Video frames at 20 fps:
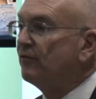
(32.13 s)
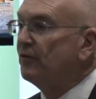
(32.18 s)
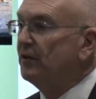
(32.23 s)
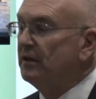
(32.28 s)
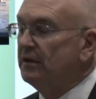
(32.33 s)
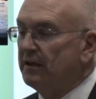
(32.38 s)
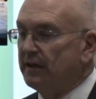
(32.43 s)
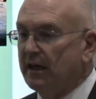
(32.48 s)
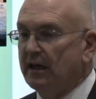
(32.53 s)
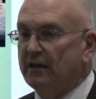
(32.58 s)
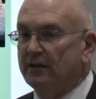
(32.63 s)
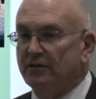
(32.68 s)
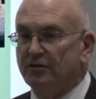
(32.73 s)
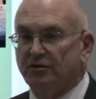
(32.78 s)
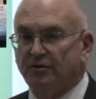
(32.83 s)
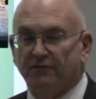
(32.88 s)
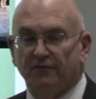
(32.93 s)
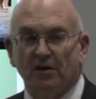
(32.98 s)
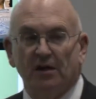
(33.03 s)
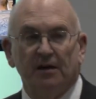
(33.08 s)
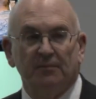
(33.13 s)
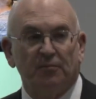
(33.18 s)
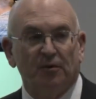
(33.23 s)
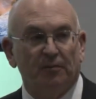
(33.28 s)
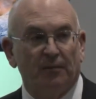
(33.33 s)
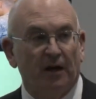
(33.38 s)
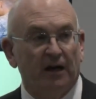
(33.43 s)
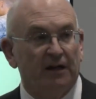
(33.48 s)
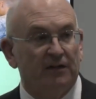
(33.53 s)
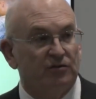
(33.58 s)
for indicators of
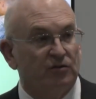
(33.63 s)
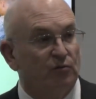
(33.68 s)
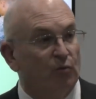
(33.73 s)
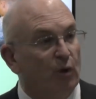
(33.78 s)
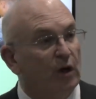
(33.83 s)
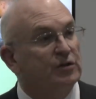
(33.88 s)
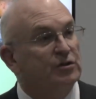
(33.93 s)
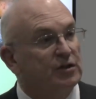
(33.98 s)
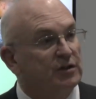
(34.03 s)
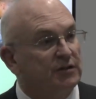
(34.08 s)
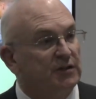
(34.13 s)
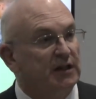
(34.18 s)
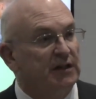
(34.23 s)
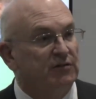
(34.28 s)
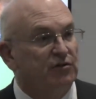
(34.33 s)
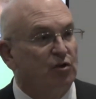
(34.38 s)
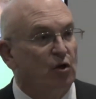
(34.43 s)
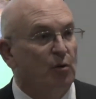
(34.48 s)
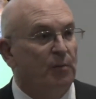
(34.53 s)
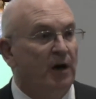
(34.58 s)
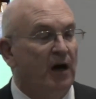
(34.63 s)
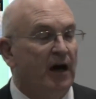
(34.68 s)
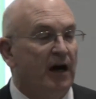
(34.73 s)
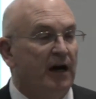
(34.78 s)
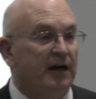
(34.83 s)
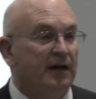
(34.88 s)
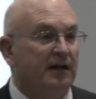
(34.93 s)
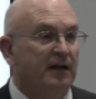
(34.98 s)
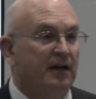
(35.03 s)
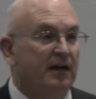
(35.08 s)
compromise and watching things go
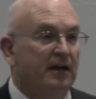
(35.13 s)
by,